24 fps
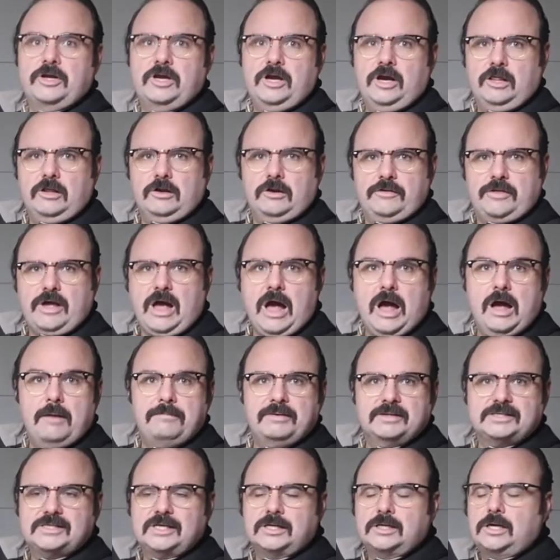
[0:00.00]
color, the
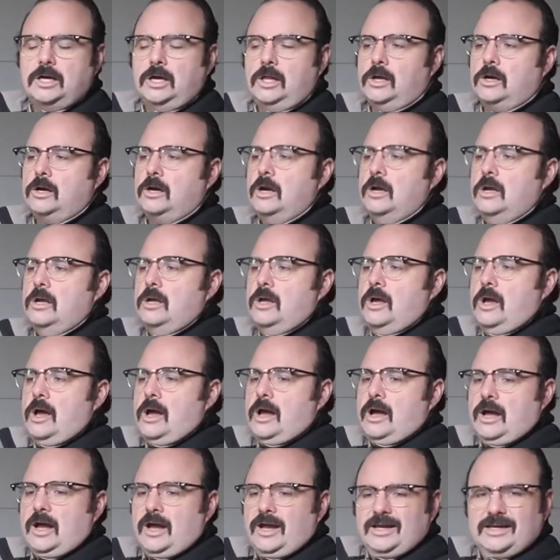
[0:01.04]
opposite color,
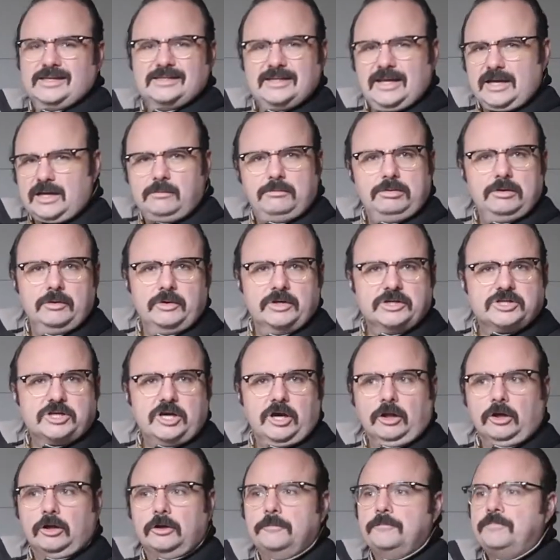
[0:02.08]
is like a bluish
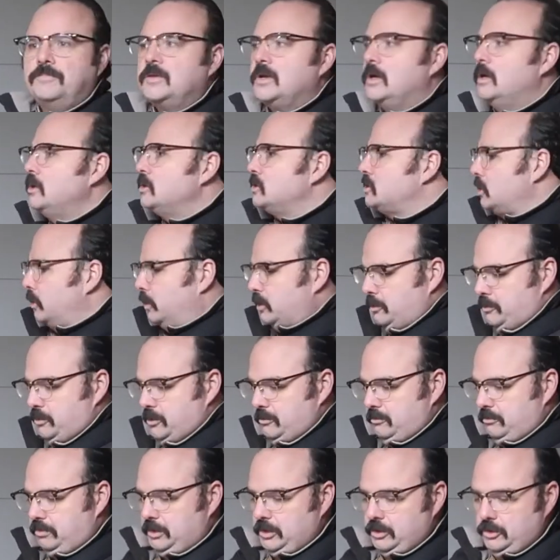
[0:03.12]
color. So when you
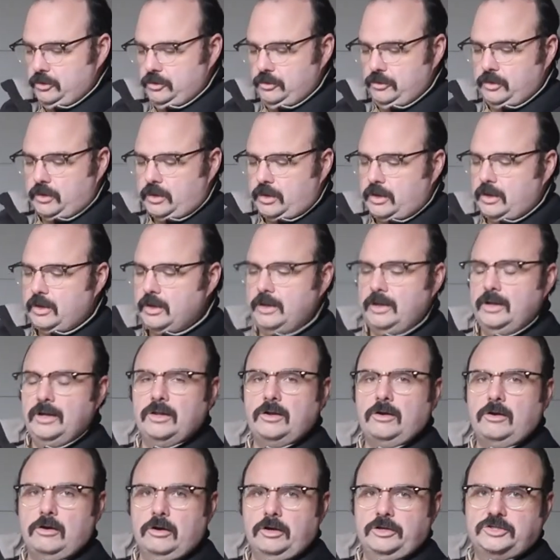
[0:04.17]
put blue and
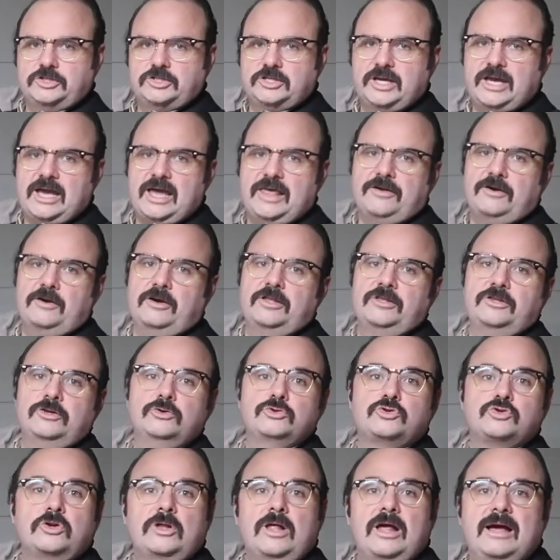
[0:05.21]
orange together, it
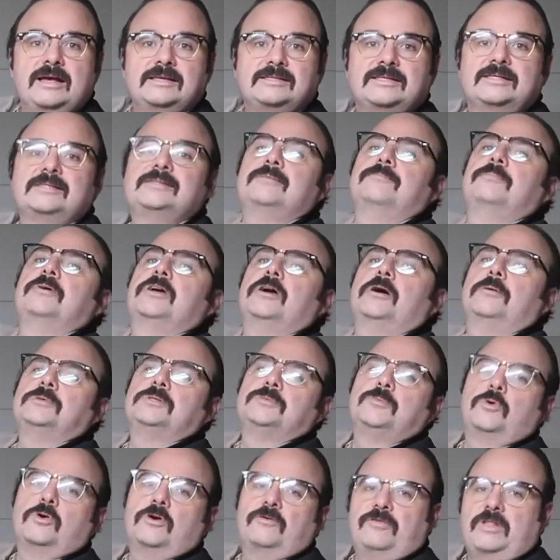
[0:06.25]
neutralizes and becomes
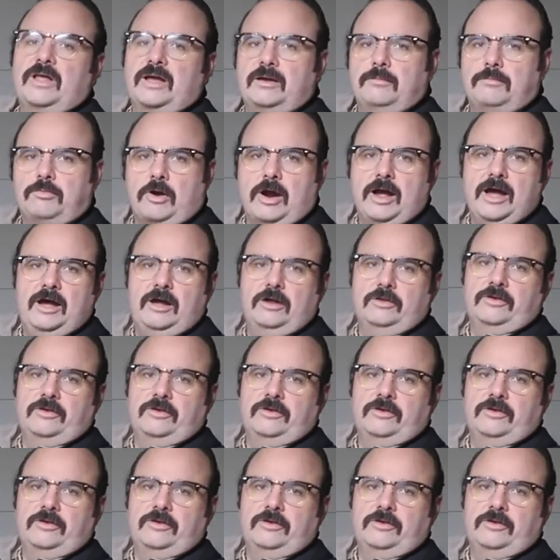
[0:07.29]
more of like a brown.